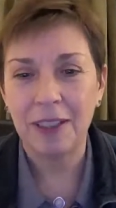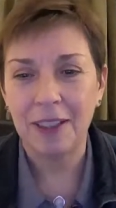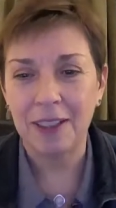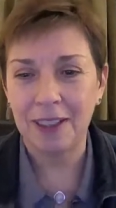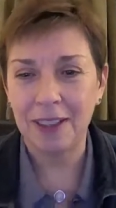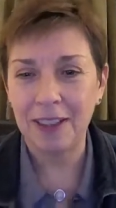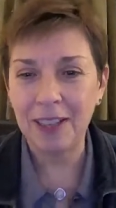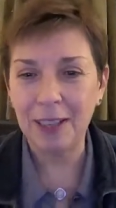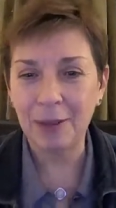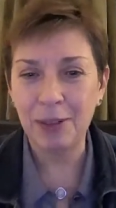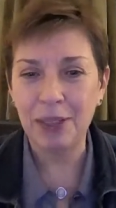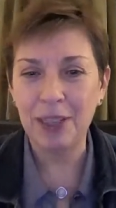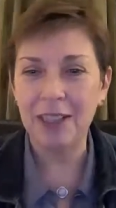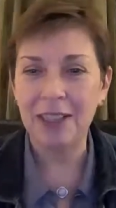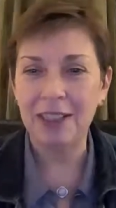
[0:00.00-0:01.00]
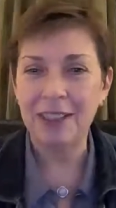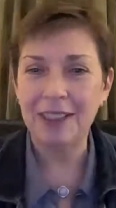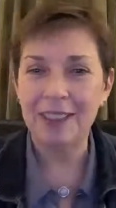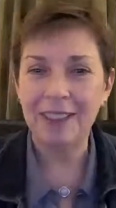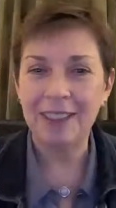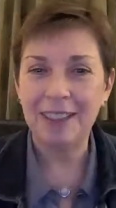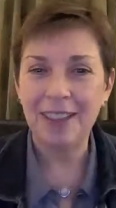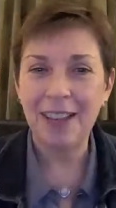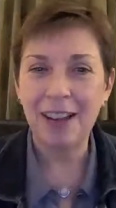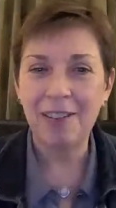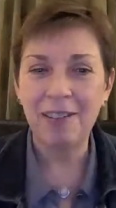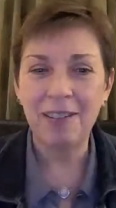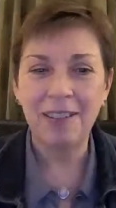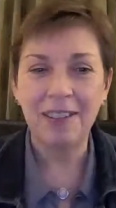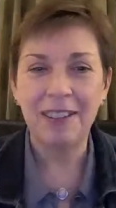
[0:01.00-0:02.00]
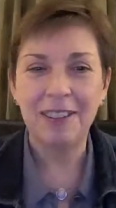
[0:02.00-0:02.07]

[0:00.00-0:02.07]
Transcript: Until next week, ciao!